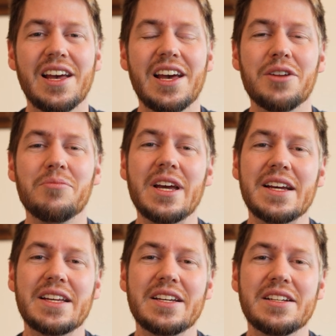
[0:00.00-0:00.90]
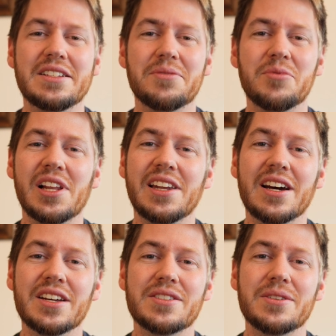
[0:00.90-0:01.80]
and make some really
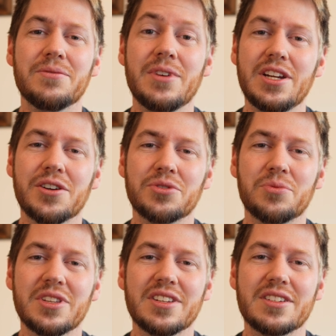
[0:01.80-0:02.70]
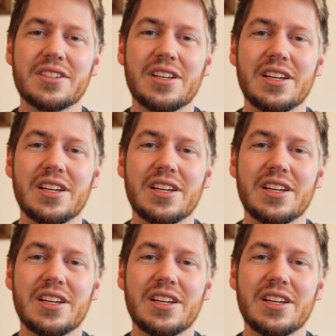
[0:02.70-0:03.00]
nice videos with it.